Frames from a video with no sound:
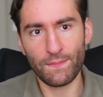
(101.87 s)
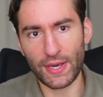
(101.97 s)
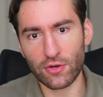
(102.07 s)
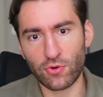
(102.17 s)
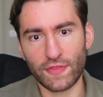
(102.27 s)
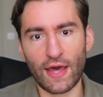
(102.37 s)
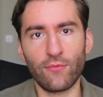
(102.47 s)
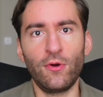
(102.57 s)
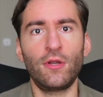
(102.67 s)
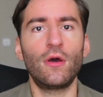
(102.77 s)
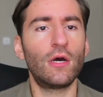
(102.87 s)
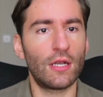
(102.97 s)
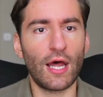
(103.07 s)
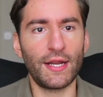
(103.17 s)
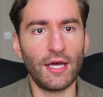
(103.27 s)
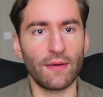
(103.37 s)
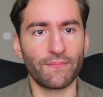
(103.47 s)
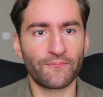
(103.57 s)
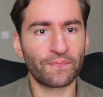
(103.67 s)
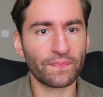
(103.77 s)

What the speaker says: Bitcoin. That would line up.